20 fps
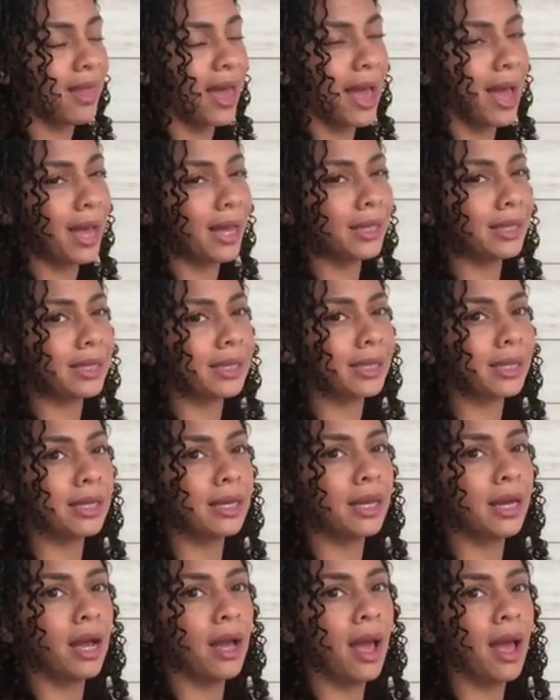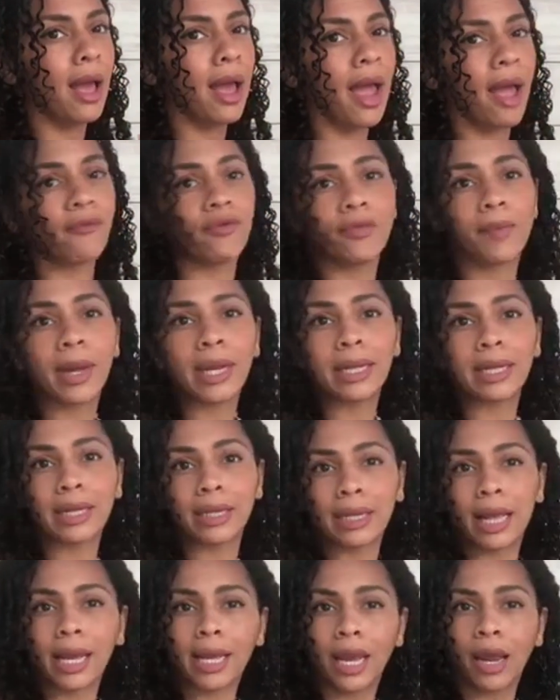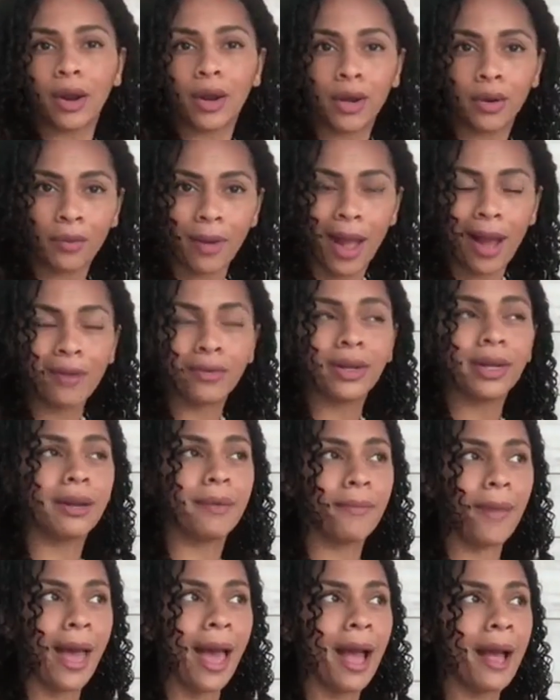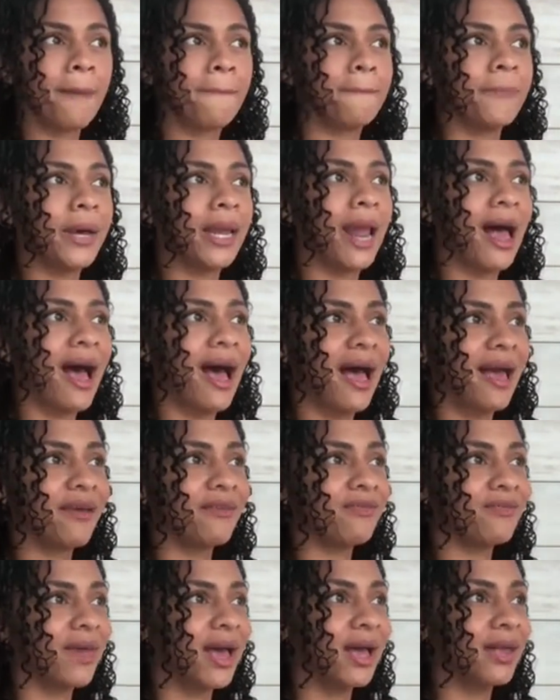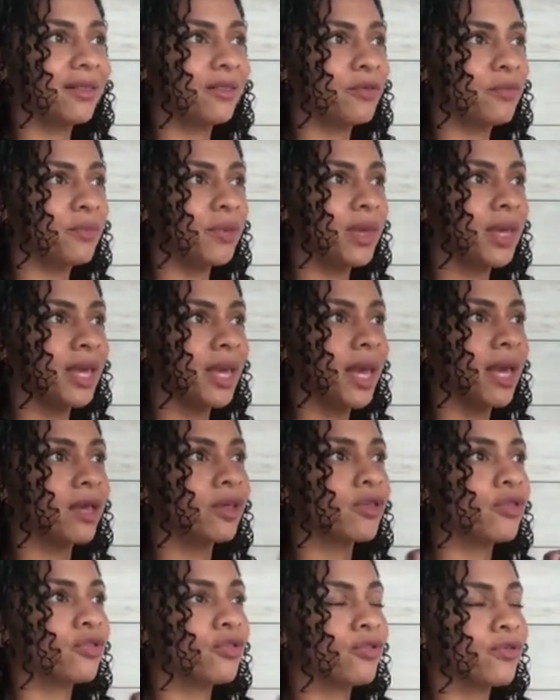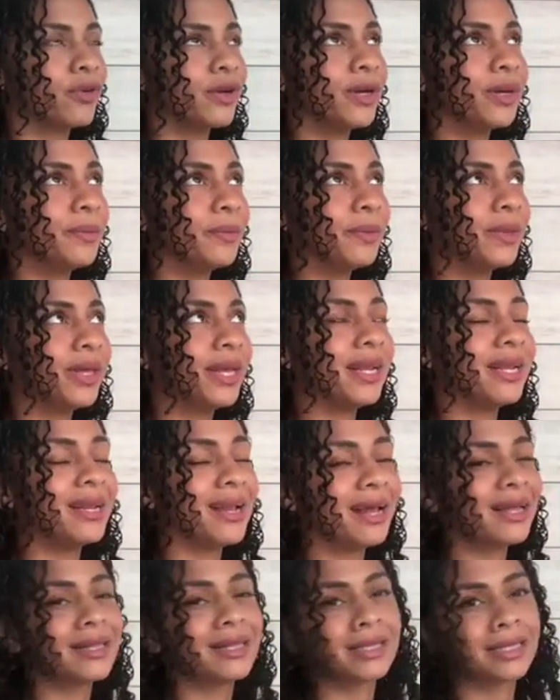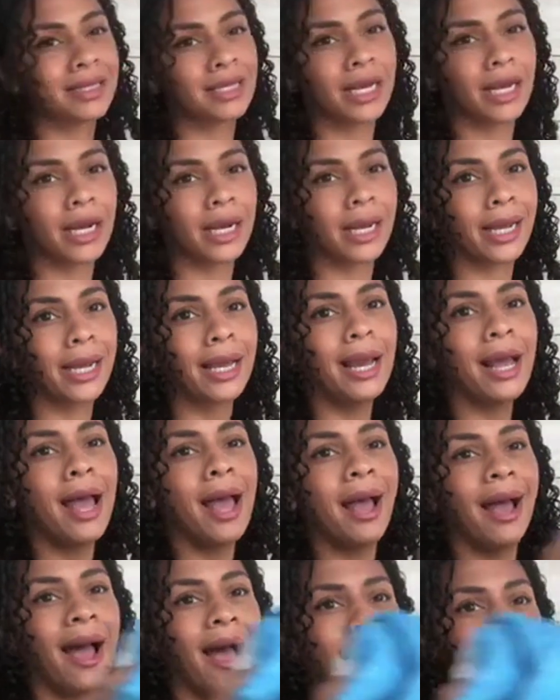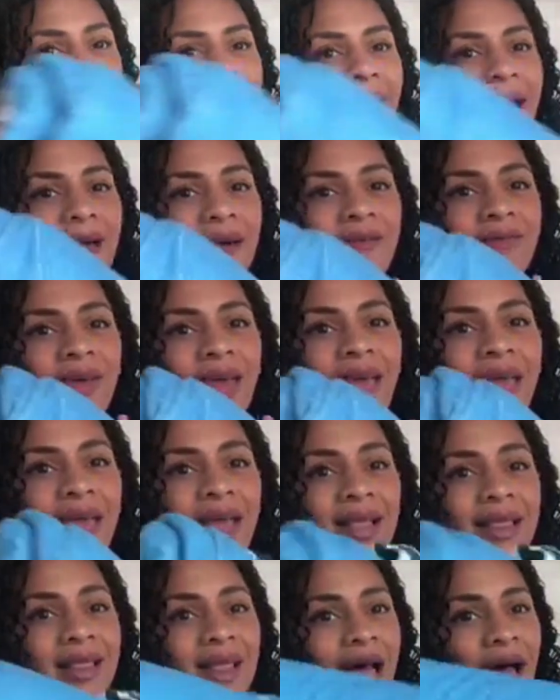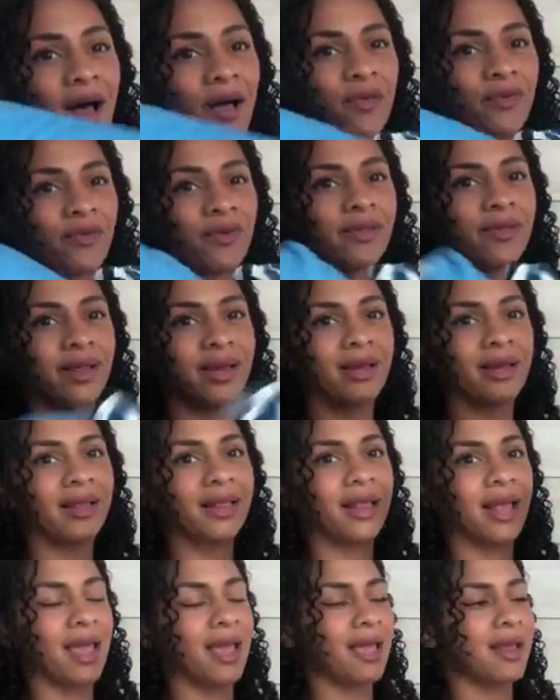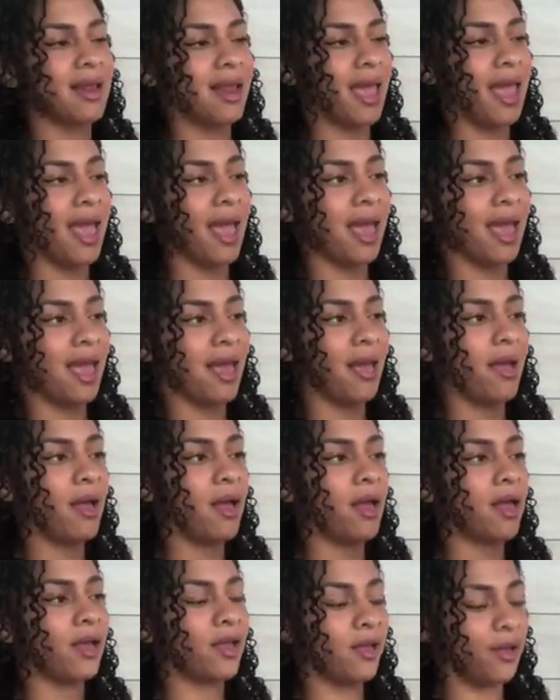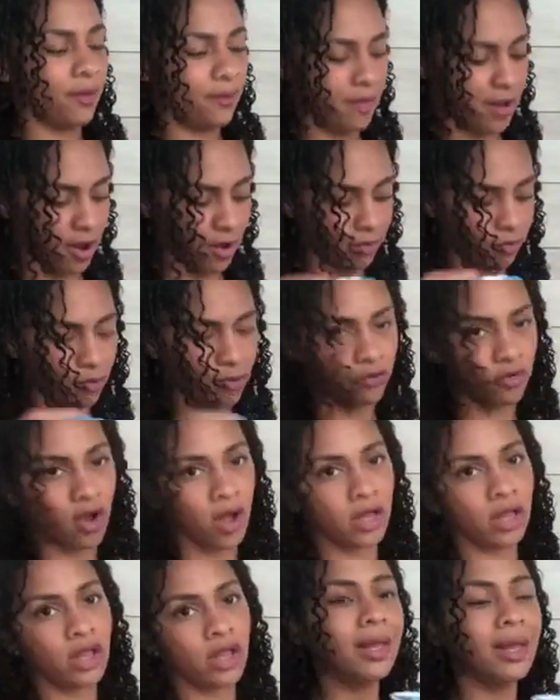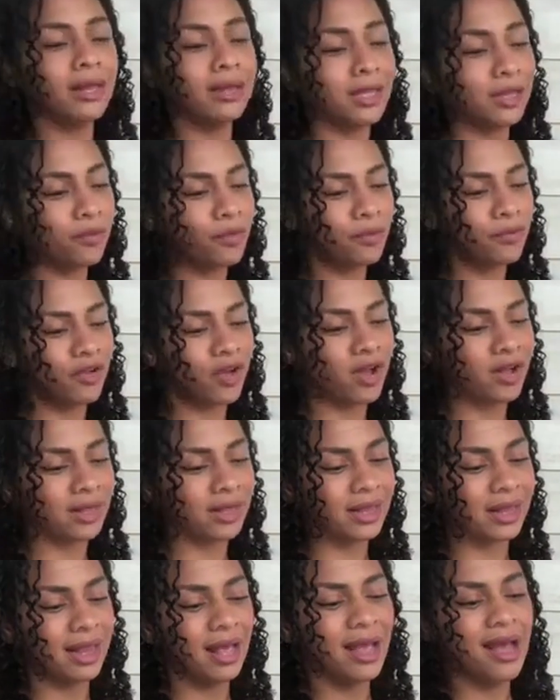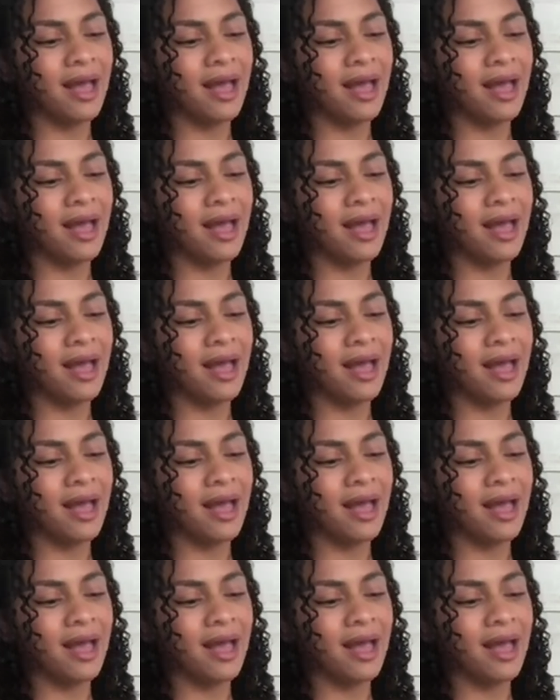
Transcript: that everybody does not carry around in a bag, but I find to be extremely necessary. I have a towel for Lennox and a pair of swim trunks. These swim trunks